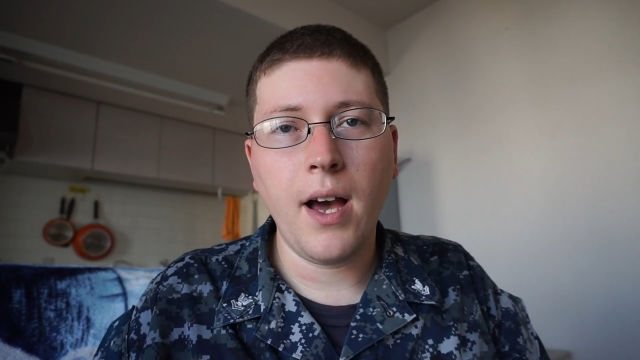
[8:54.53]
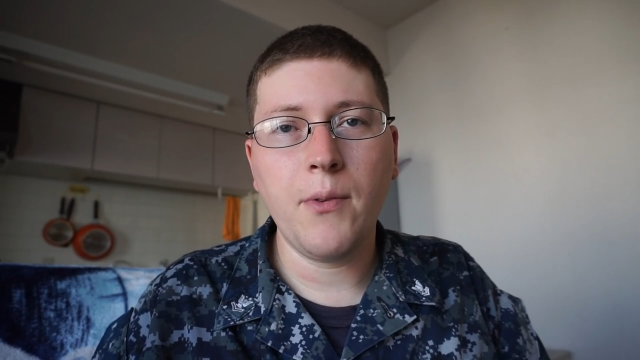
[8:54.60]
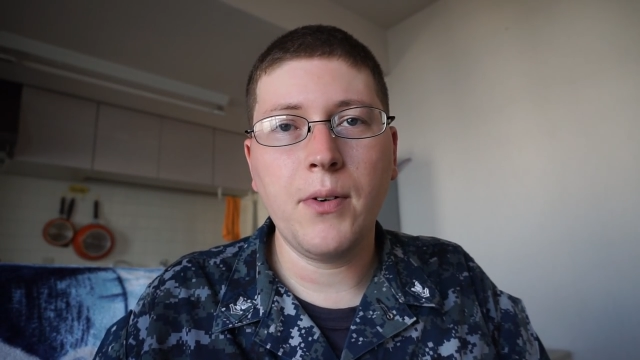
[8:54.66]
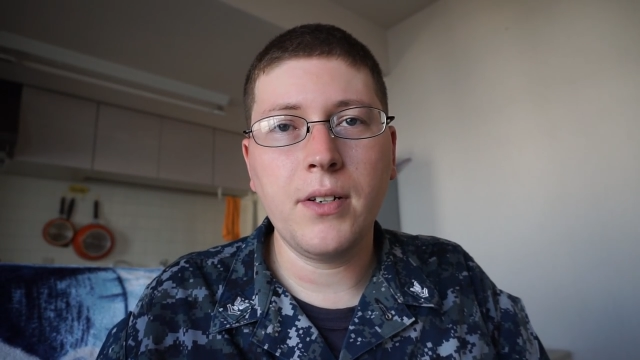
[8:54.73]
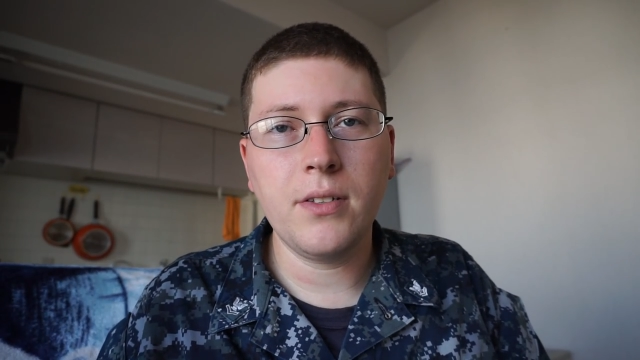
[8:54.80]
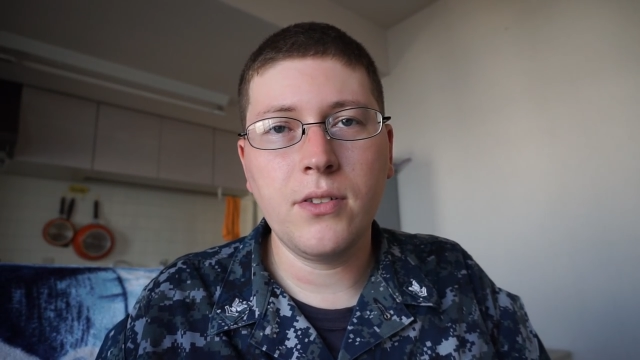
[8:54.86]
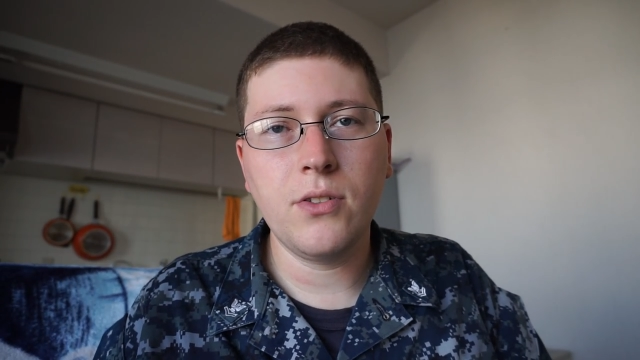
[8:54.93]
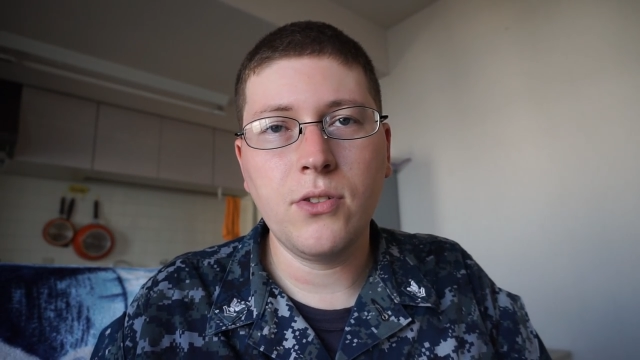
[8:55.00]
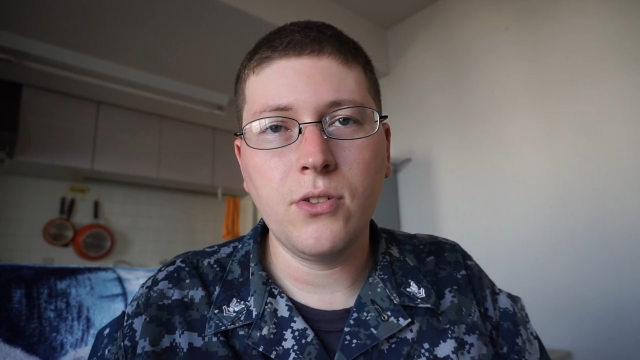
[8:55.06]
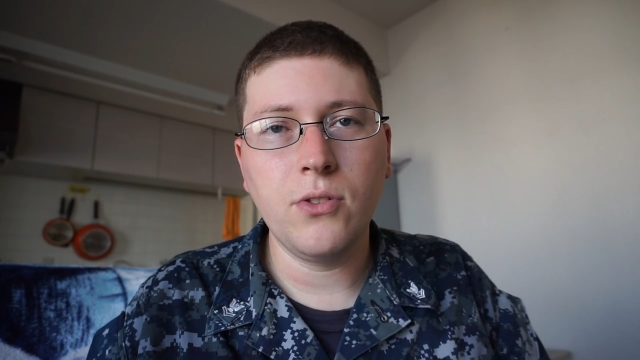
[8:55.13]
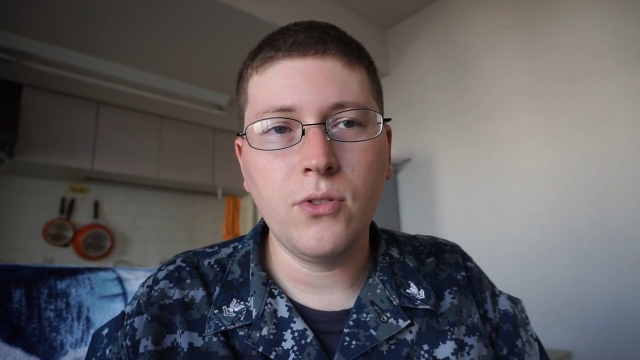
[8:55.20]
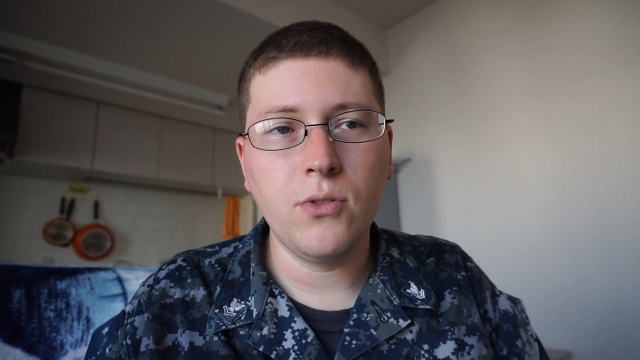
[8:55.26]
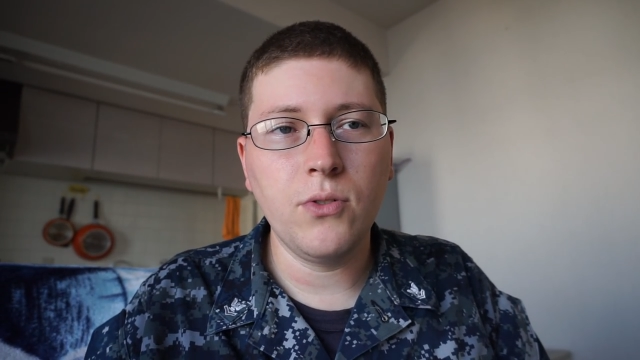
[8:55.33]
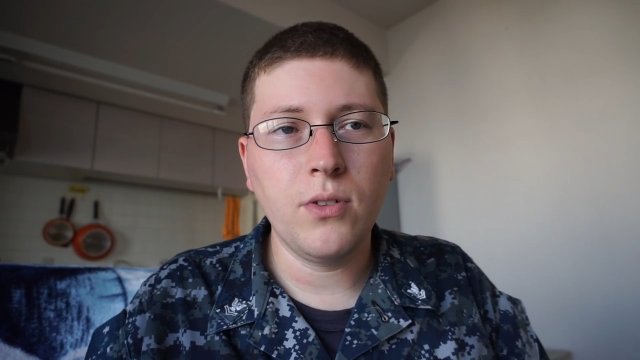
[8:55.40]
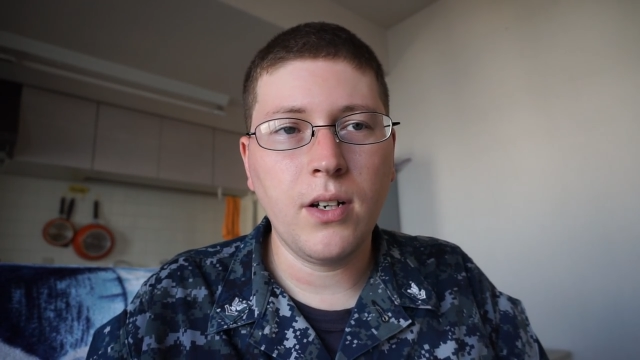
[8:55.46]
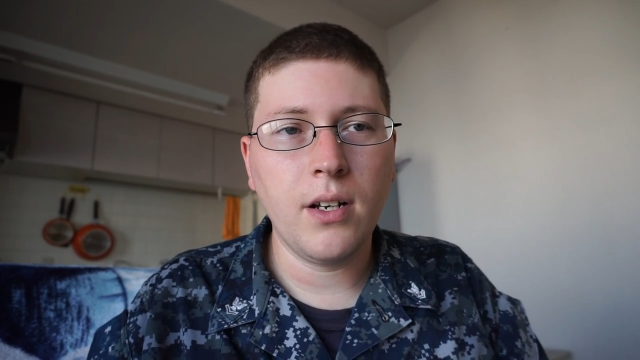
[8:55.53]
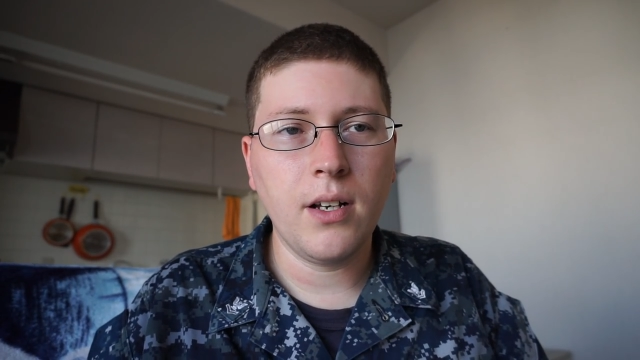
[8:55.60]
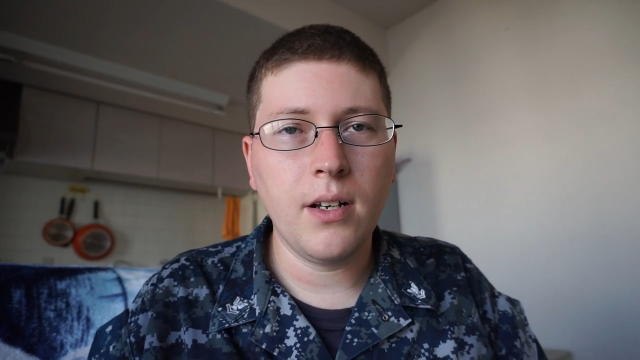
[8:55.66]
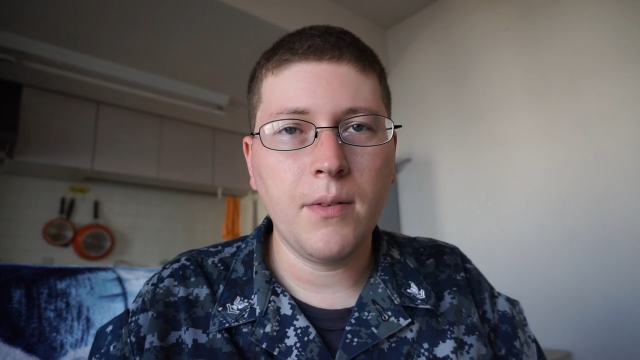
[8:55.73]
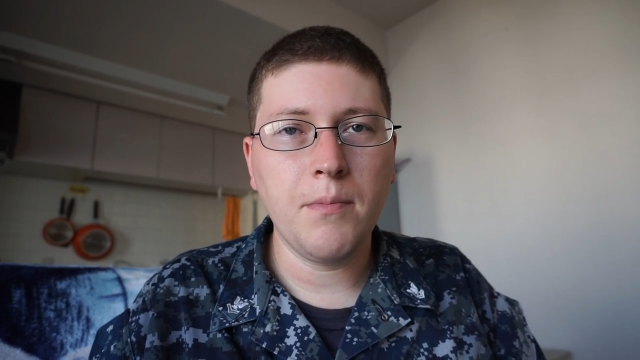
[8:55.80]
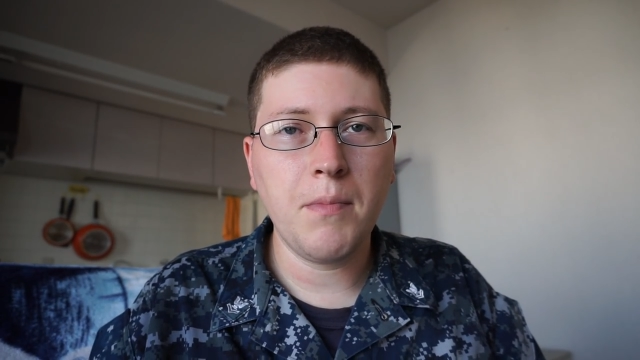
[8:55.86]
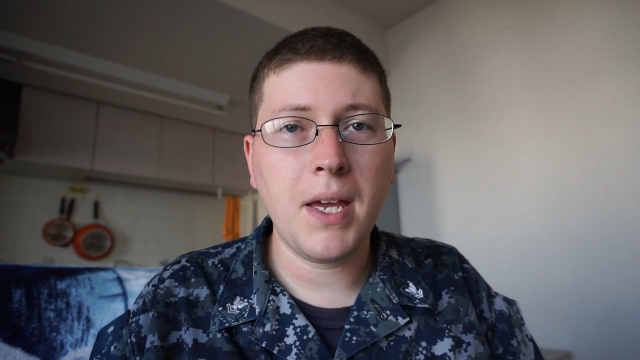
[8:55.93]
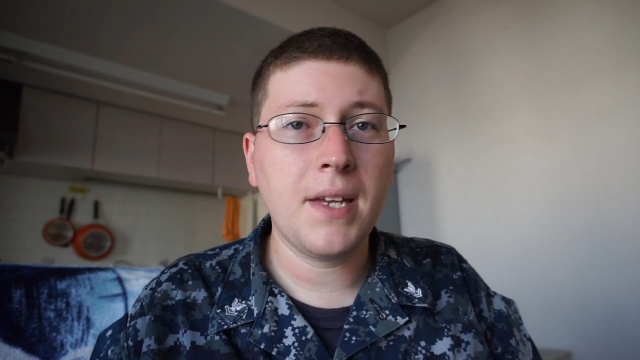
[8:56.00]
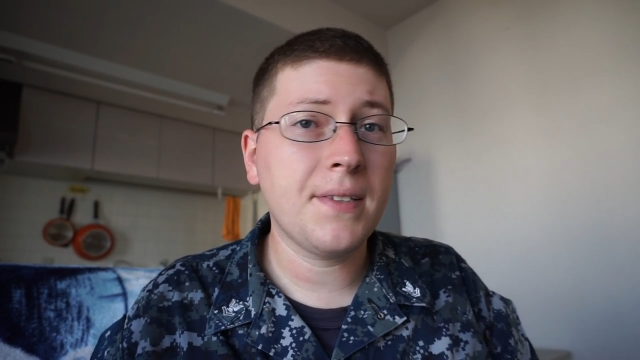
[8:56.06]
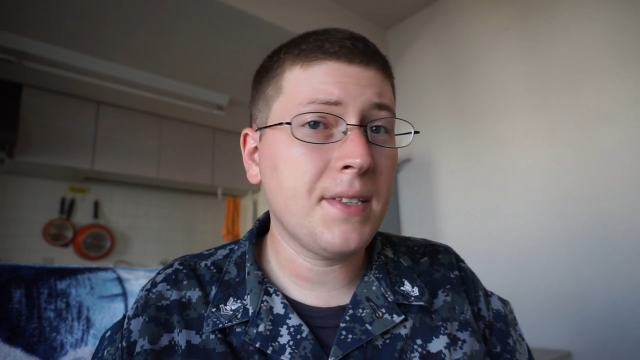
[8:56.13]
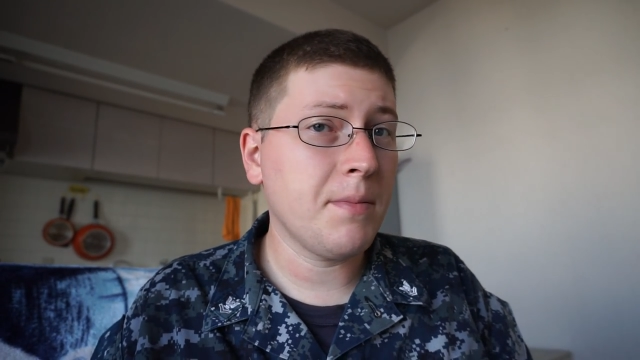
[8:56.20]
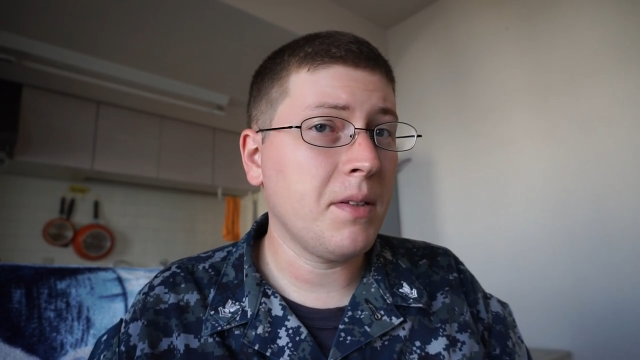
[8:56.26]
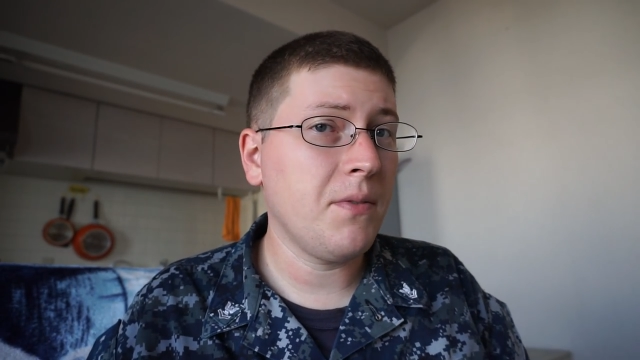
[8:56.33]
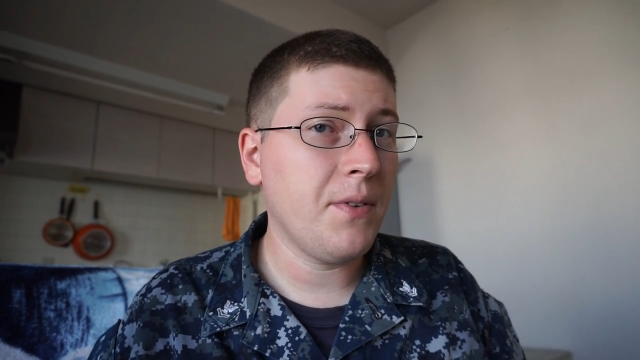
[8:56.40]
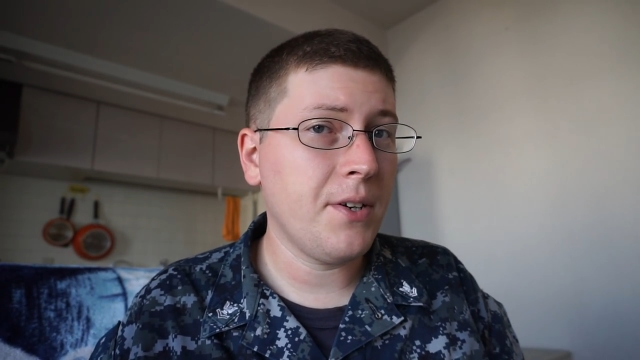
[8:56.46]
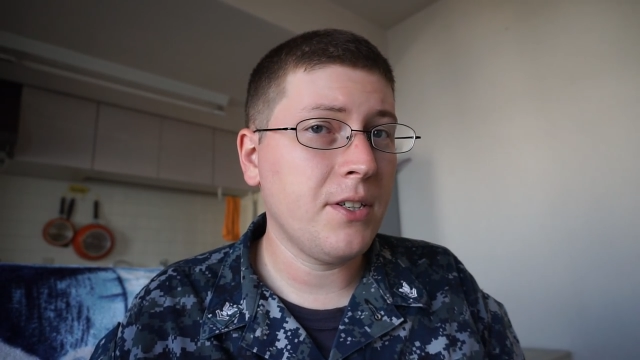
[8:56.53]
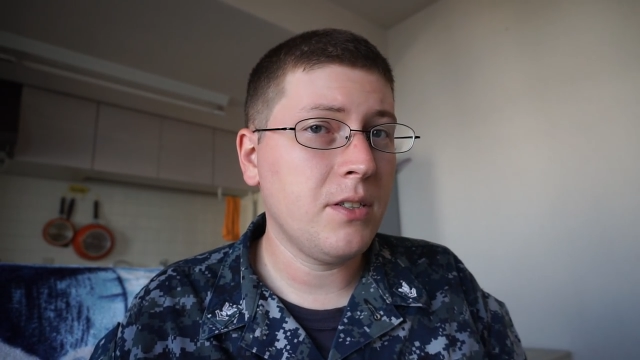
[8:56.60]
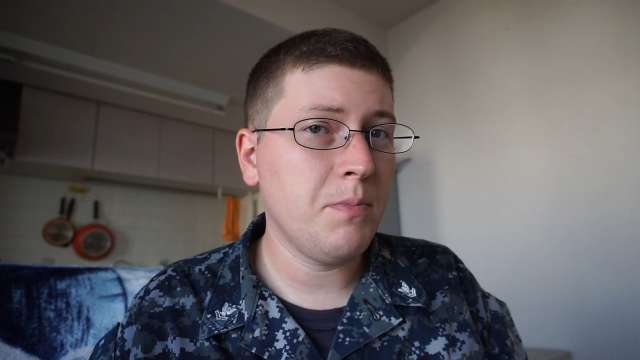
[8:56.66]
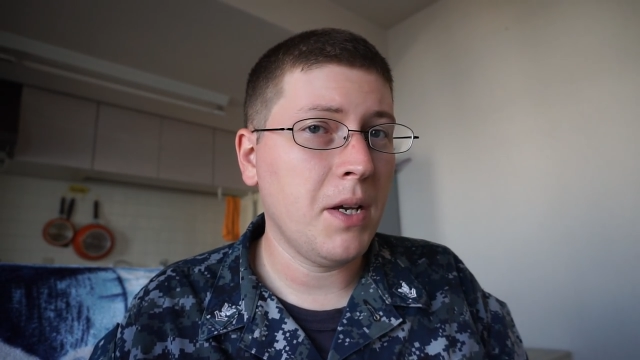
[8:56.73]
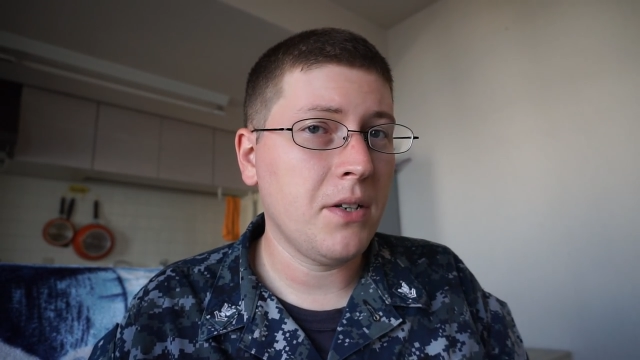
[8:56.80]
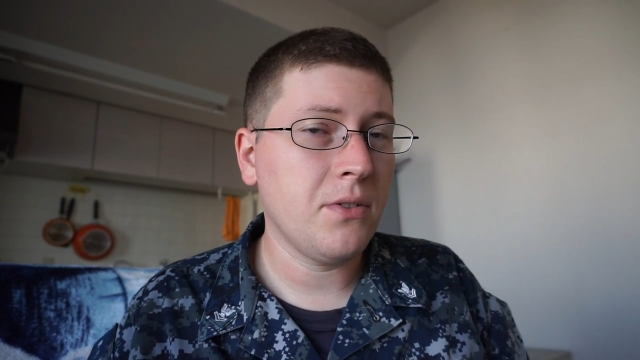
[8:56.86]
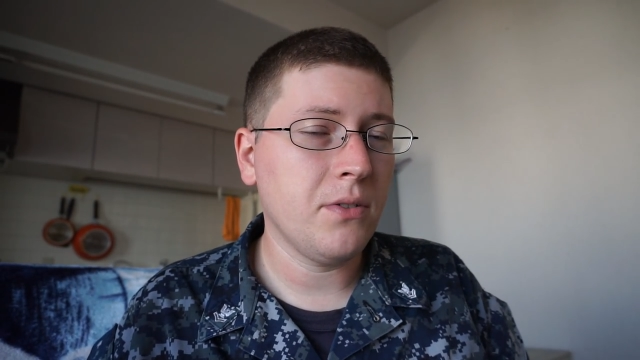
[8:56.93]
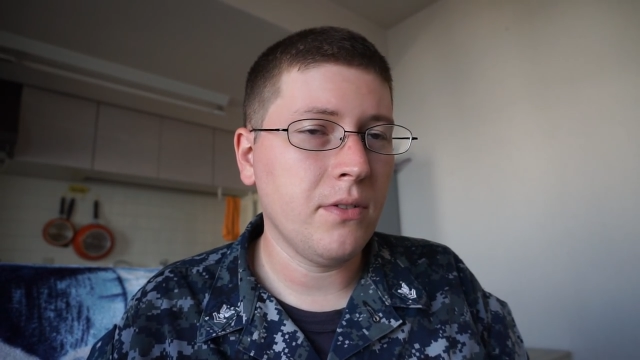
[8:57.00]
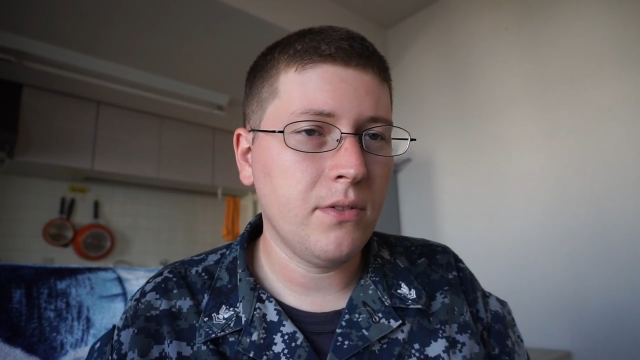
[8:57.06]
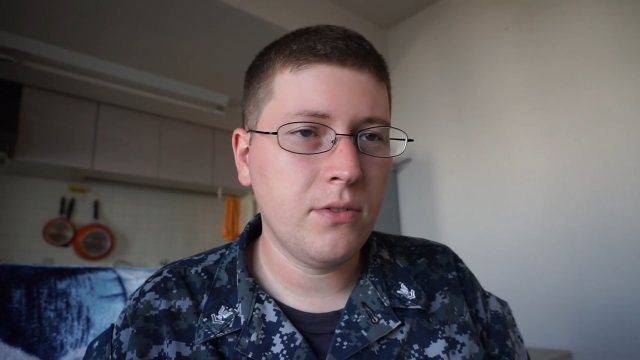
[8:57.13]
I wanted to make it something very special.